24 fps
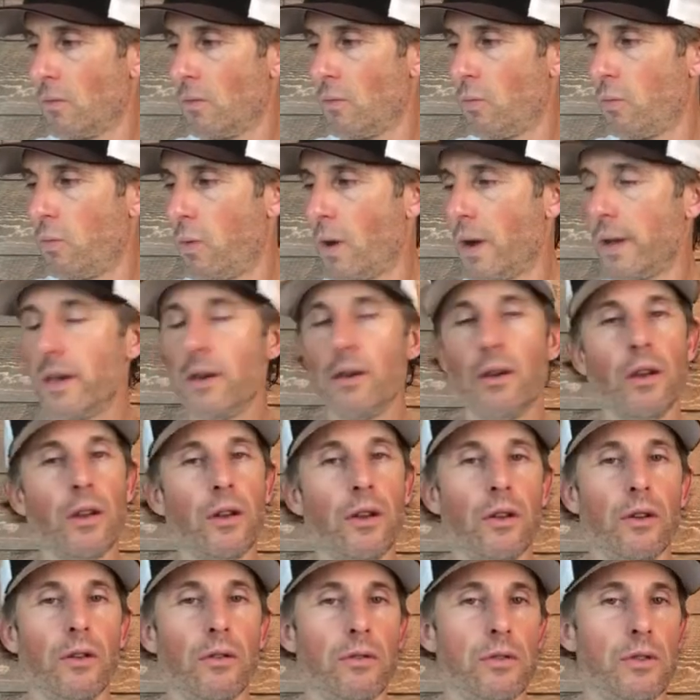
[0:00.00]
what you can
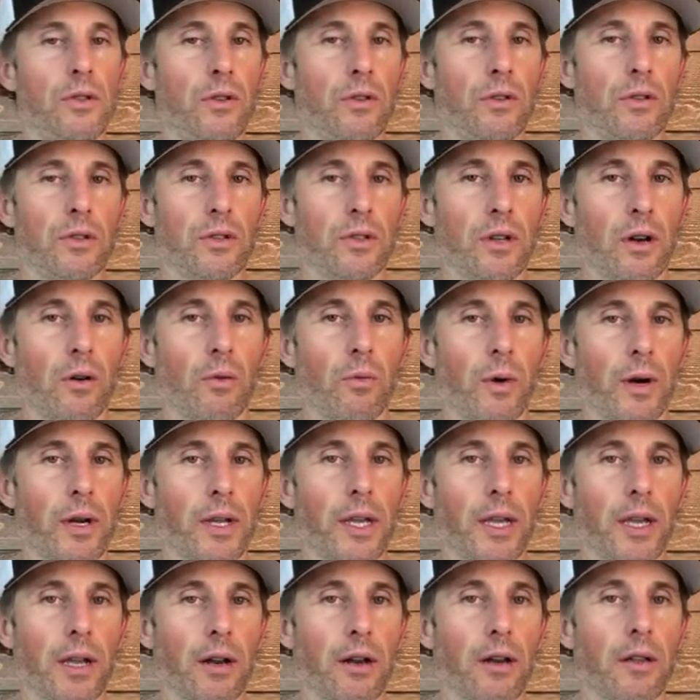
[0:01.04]
do is you can start
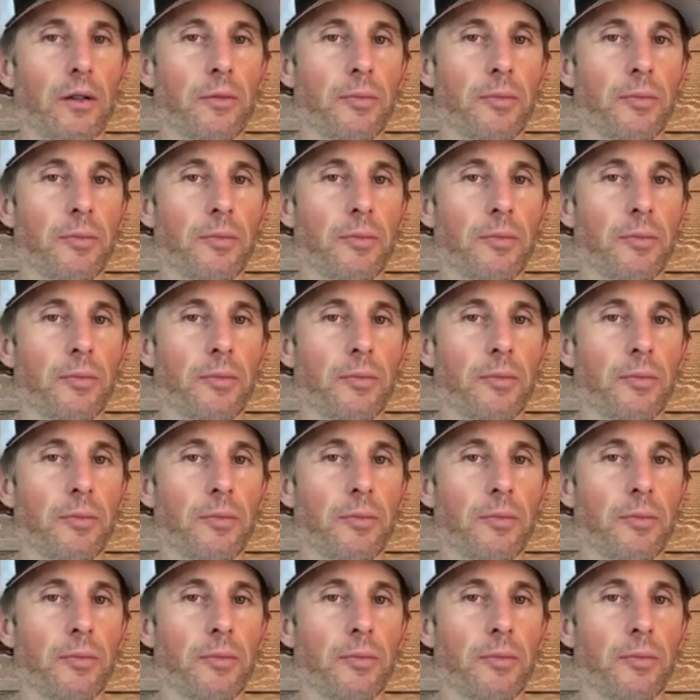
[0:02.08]
working in other